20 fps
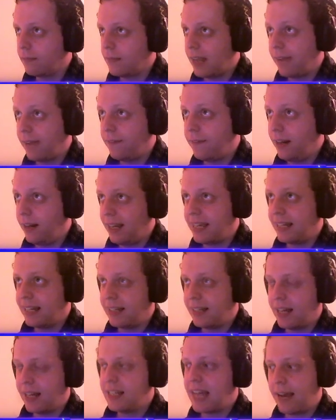feel like it
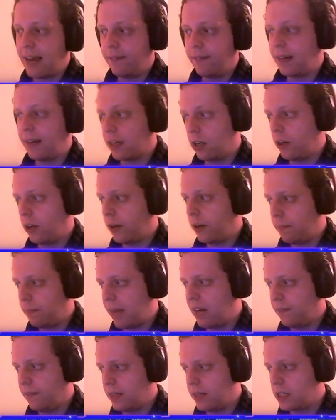does have a lot of
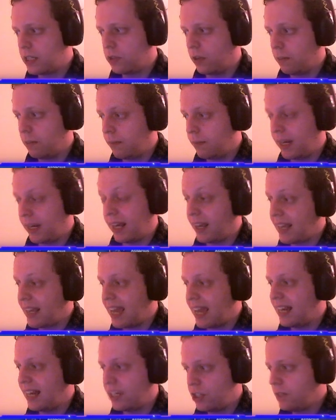benefits to it, but
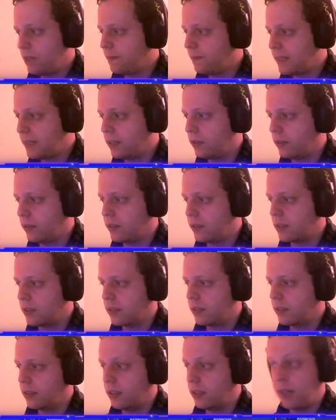again, it just feels
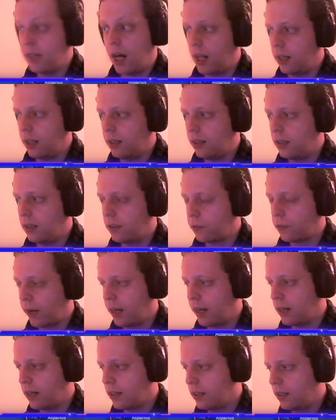dull,
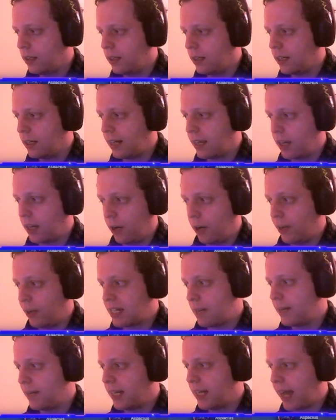right? It's oh, I
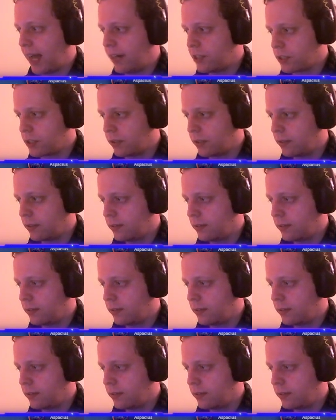summoned a dinosaur.